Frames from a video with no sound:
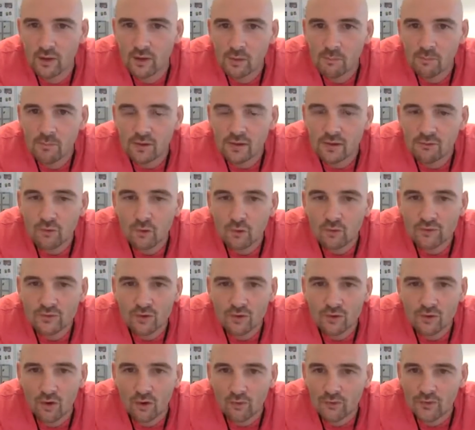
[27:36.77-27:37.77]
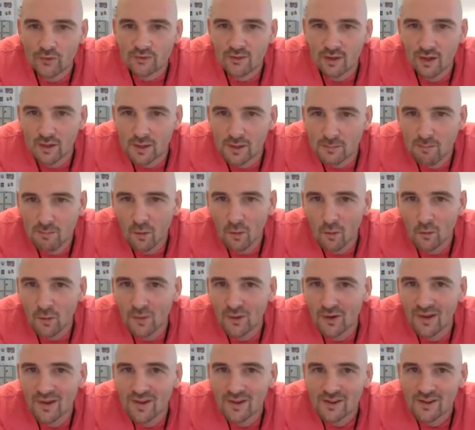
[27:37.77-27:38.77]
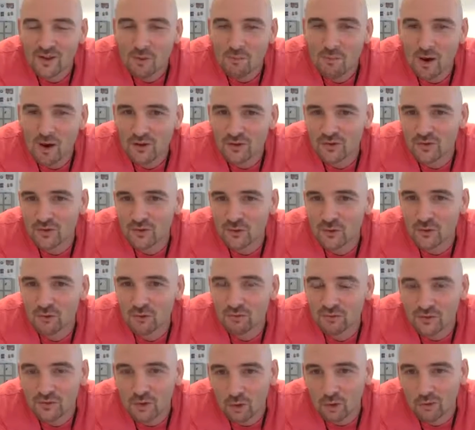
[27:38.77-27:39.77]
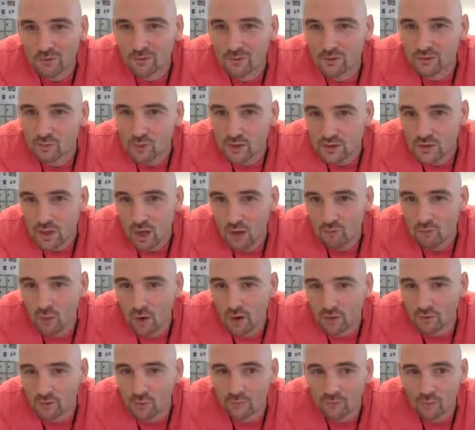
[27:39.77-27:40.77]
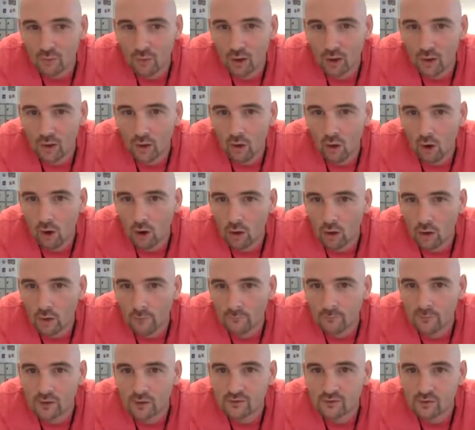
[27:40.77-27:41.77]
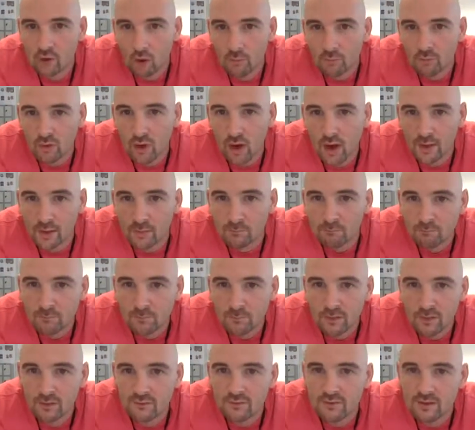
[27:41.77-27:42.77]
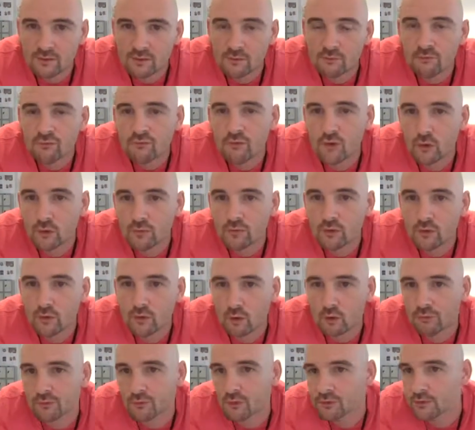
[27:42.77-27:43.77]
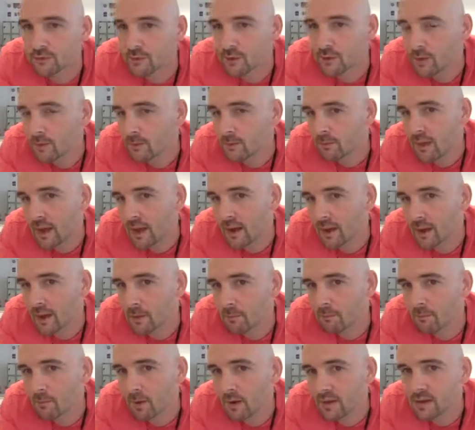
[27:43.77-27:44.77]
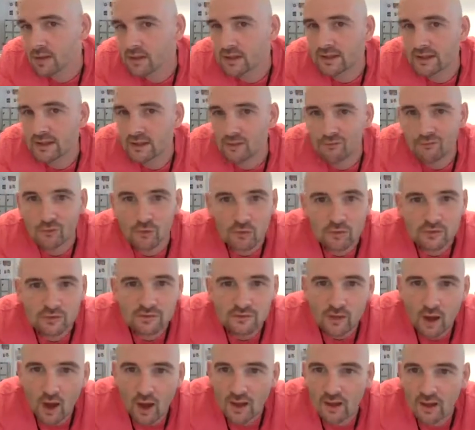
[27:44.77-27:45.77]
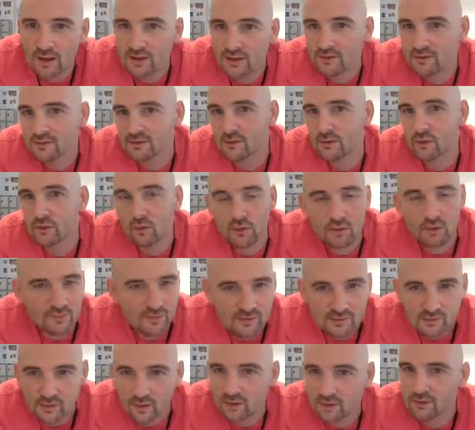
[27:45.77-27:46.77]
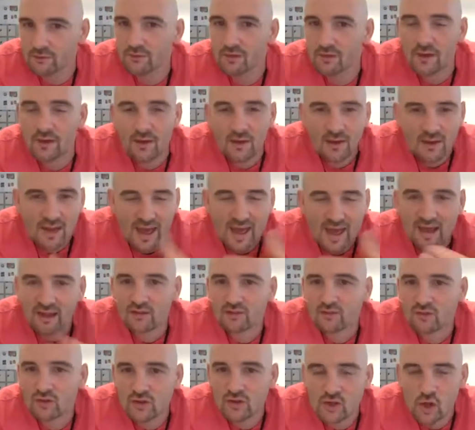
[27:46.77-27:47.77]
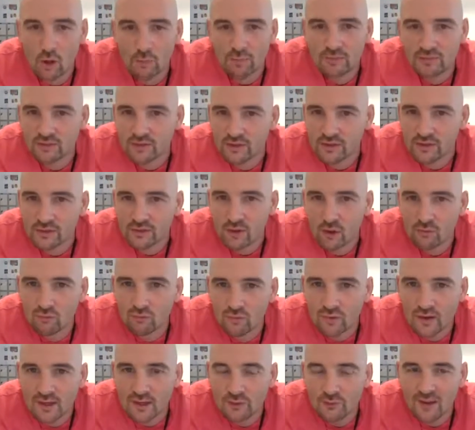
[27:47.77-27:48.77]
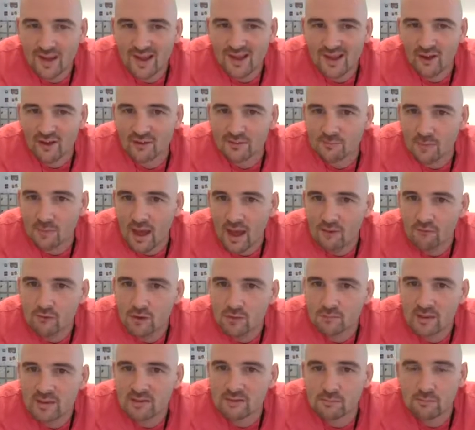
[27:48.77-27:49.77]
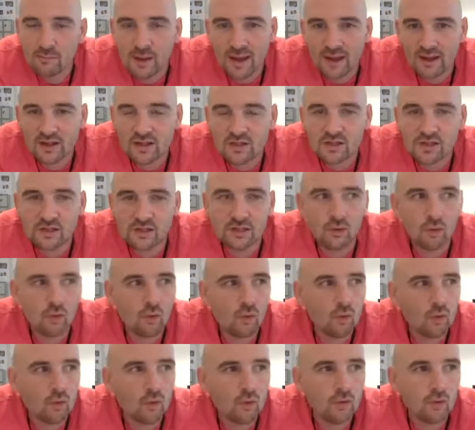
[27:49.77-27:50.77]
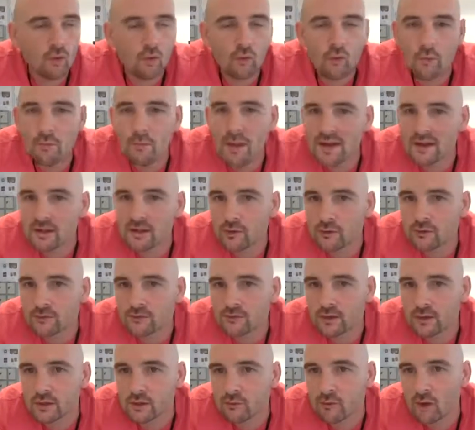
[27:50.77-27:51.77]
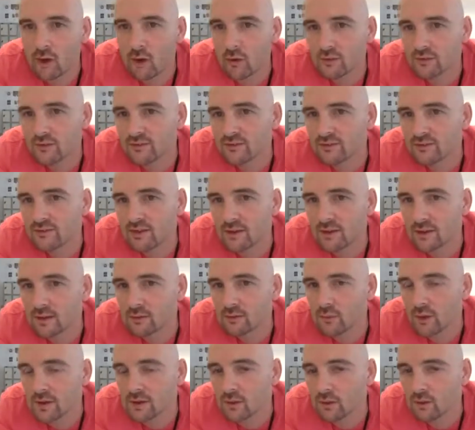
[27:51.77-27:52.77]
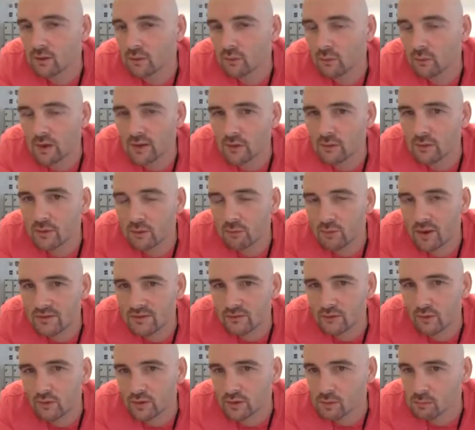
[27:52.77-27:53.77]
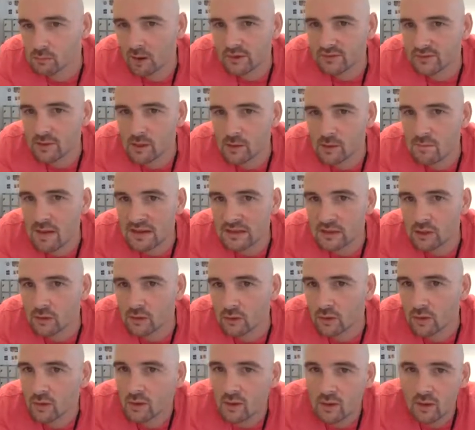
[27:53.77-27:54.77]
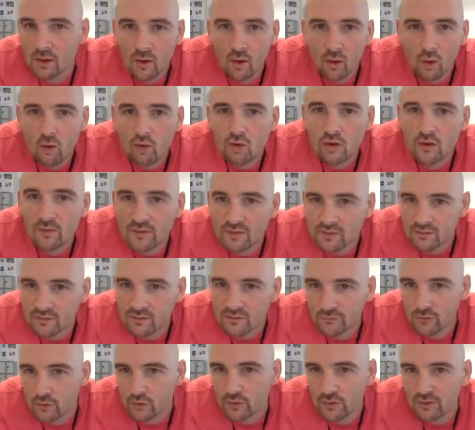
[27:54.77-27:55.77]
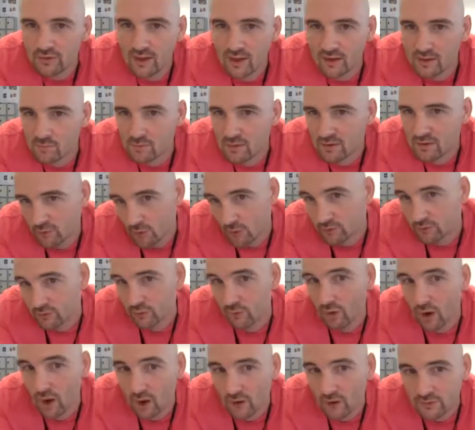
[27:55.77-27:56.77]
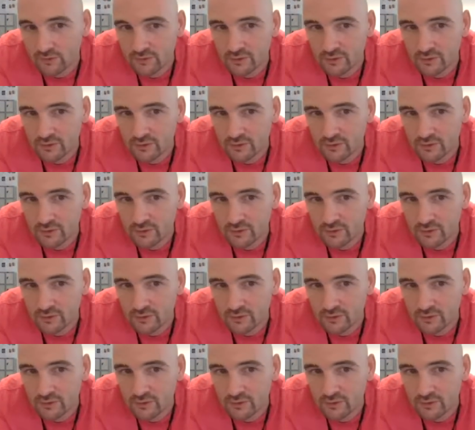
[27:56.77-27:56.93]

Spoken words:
But you've also got the slightly more commercial photographers, which I've worked with quite a lot, on the top right, and these are food photographers, and you need a food stylist and all of these kind of extra jobs that you don't really realize. But every piece of packaging or the menus that you go to see when you're in a restaurant, you might see a menu. All of this food has had to be photographed.